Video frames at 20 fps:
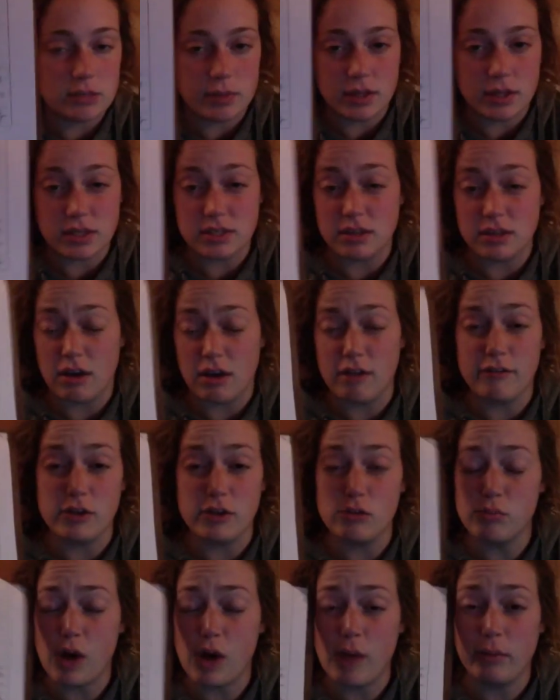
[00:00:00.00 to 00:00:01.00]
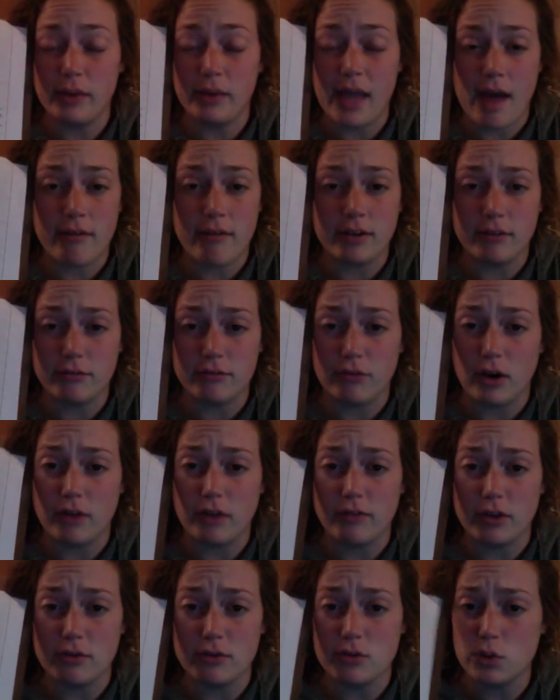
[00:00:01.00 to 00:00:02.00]
because none of you probably have it in front of
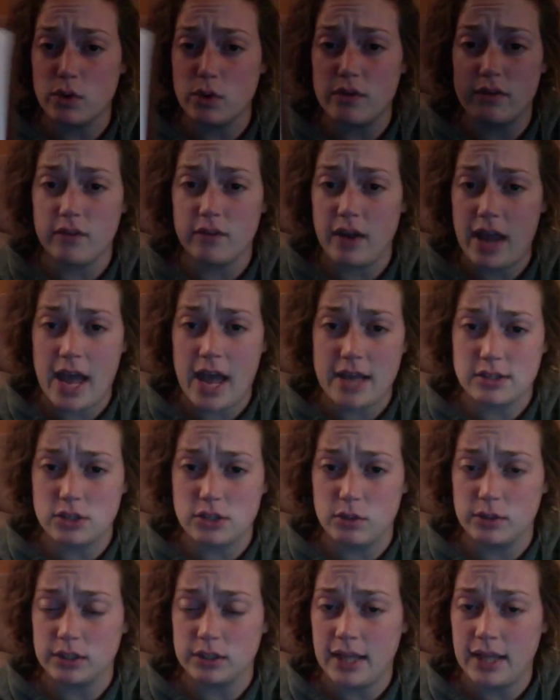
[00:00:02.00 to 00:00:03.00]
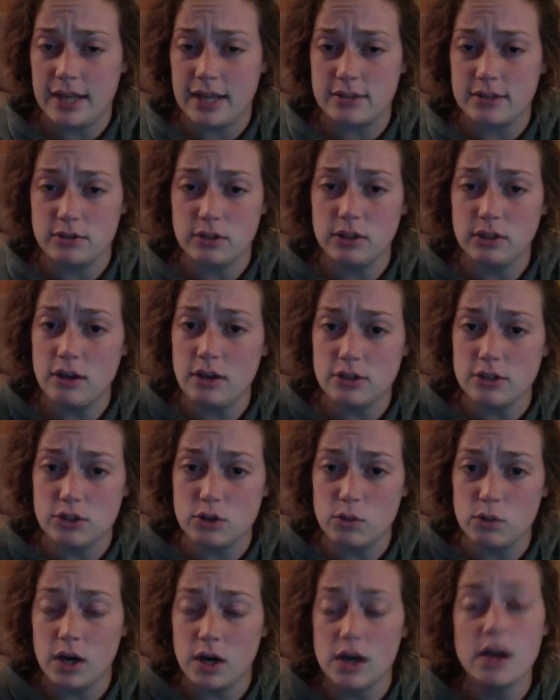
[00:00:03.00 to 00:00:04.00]
you, so even if I asked you what the latitude and
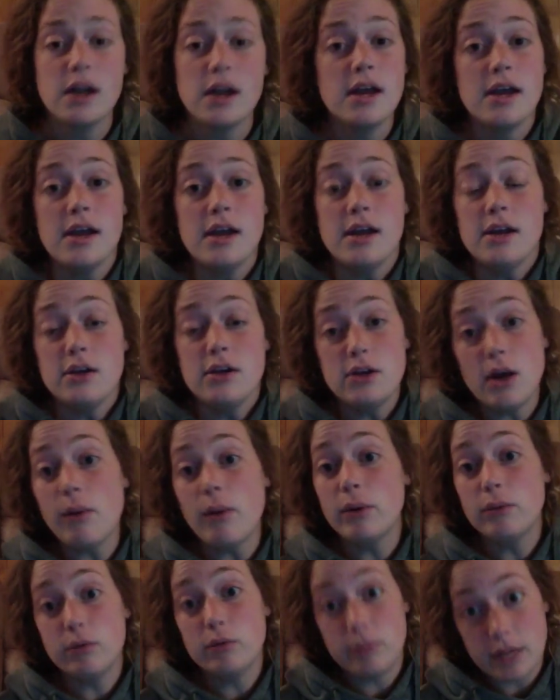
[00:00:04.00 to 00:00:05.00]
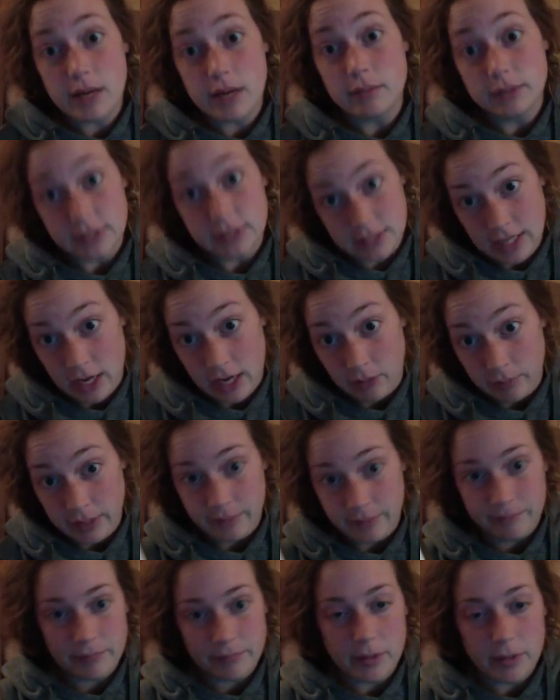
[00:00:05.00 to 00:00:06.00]
longitude were, no one would be able to tell
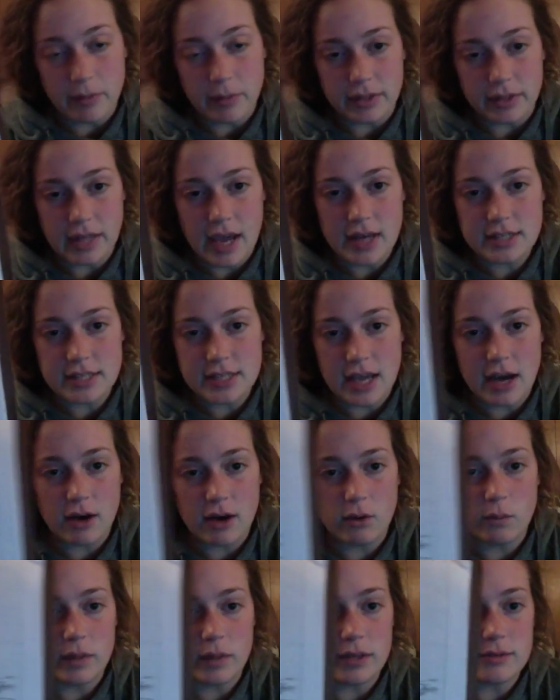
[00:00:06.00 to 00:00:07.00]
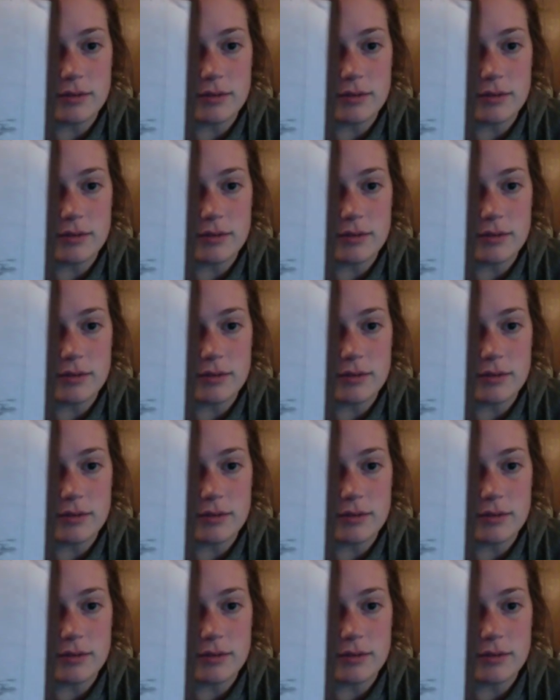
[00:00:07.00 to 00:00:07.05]
me. But that is how we use